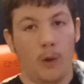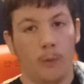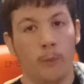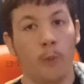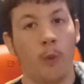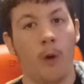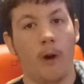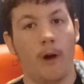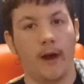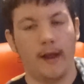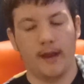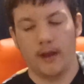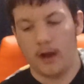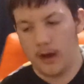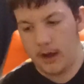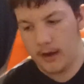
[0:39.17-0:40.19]
one
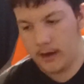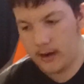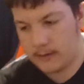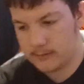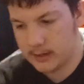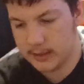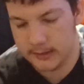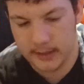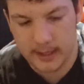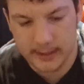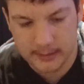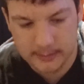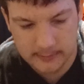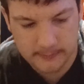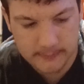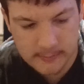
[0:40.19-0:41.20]
uh around like
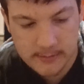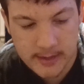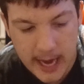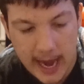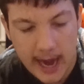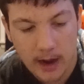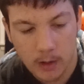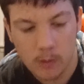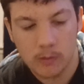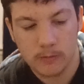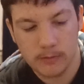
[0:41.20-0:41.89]
now,